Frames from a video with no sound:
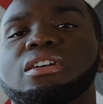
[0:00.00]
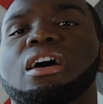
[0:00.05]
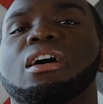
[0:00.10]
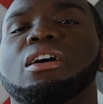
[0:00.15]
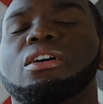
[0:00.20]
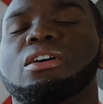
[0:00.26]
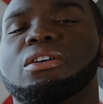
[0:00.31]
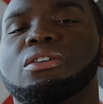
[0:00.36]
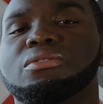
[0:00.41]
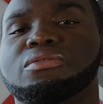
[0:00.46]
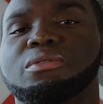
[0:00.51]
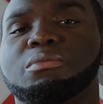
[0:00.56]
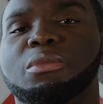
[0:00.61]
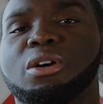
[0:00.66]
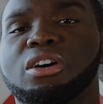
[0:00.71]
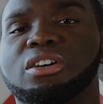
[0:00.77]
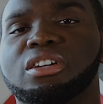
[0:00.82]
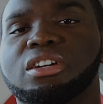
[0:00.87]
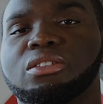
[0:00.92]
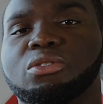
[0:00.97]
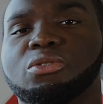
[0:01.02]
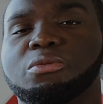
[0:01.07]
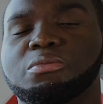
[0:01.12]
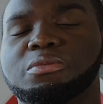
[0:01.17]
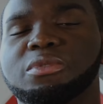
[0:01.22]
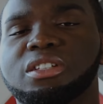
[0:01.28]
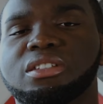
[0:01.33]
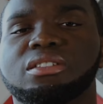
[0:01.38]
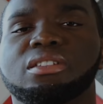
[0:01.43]
hour of the market
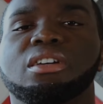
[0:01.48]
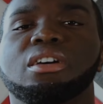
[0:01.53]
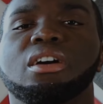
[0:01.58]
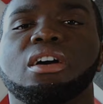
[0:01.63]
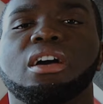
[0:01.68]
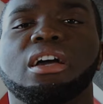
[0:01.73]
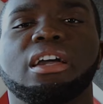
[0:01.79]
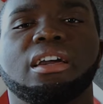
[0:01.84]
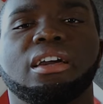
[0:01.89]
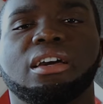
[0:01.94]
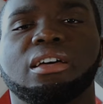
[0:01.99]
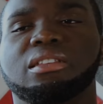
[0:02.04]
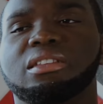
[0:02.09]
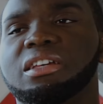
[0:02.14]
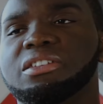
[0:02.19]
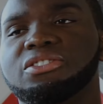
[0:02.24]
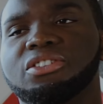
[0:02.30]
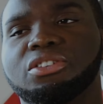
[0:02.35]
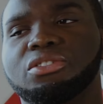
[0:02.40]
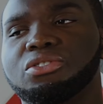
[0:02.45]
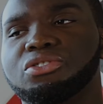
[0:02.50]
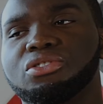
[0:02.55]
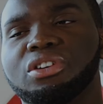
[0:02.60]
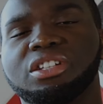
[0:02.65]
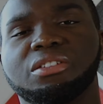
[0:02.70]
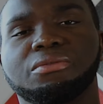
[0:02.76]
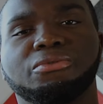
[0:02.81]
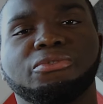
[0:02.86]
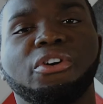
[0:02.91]
opening. Let's say you're
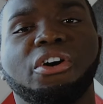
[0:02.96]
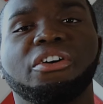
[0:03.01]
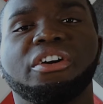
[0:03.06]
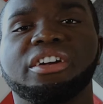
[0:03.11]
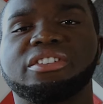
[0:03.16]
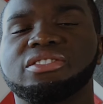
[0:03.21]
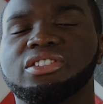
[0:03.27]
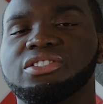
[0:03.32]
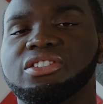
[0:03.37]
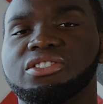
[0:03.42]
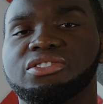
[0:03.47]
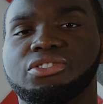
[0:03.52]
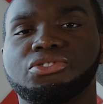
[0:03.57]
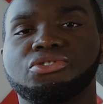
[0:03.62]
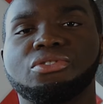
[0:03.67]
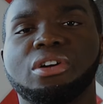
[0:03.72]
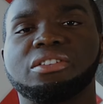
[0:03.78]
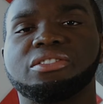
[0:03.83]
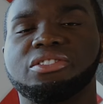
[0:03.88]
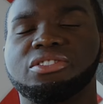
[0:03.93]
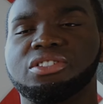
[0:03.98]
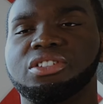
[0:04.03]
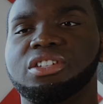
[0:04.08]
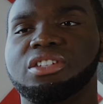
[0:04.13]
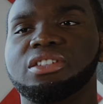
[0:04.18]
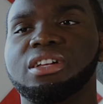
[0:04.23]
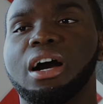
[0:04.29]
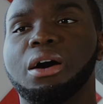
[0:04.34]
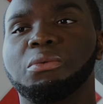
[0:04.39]
trading forex and there's a
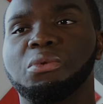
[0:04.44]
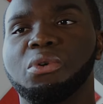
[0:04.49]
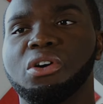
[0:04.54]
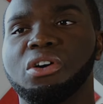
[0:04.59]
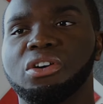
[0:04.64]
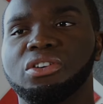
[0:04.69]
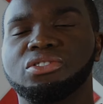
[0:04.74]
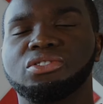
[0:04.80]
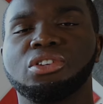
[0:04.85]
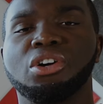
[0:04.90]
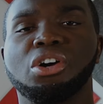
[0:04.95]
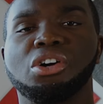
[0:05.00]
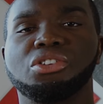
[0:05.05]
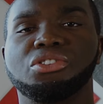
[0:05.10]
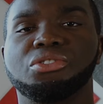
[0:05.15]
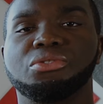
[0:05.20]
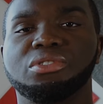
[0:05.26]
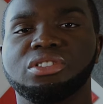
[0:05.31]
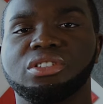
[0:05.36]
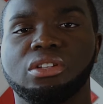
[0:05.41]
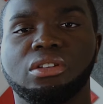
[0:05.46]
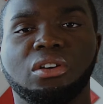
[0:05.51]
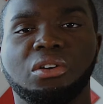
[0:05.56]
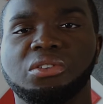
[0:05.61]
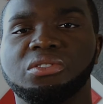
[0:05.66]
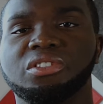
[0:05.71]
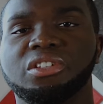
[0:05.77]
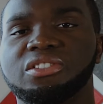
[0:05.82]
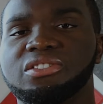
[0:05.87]
strategy that works during the
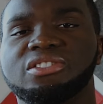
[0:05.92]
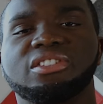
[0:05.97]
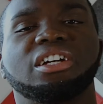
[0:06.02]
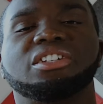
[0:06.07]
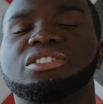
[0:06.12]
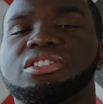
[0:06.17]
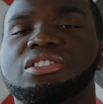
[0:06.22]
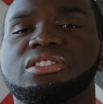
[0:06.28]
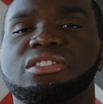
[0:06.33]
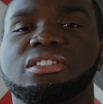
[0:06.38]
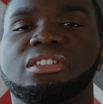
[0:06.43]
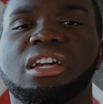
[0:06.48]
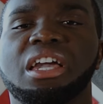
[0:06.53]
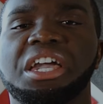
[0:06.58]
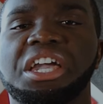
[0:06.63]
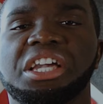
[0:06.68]
London session.